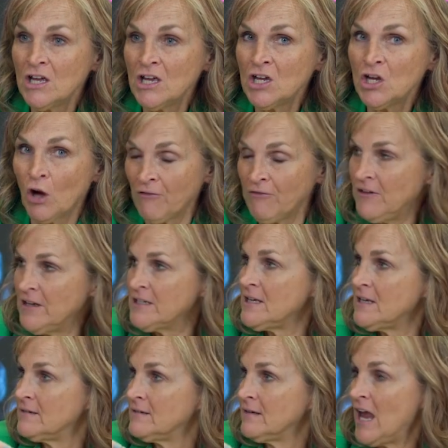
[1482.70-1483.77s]
you're
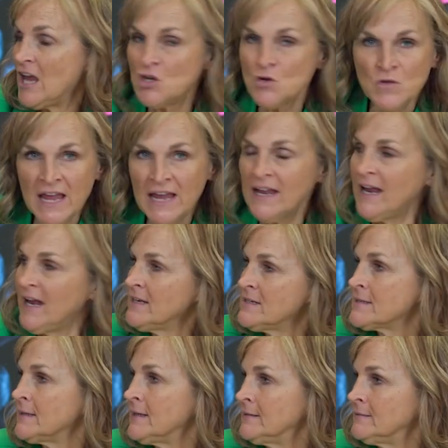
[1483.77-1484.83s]
offended. You can't
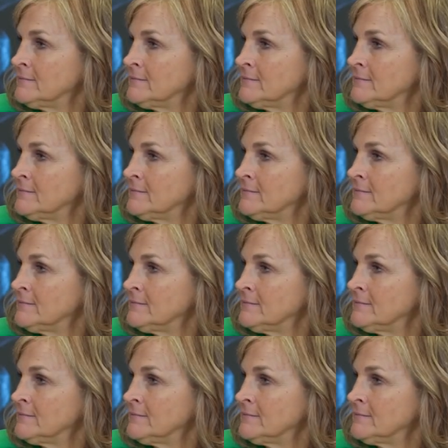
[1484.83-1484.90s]
handle it.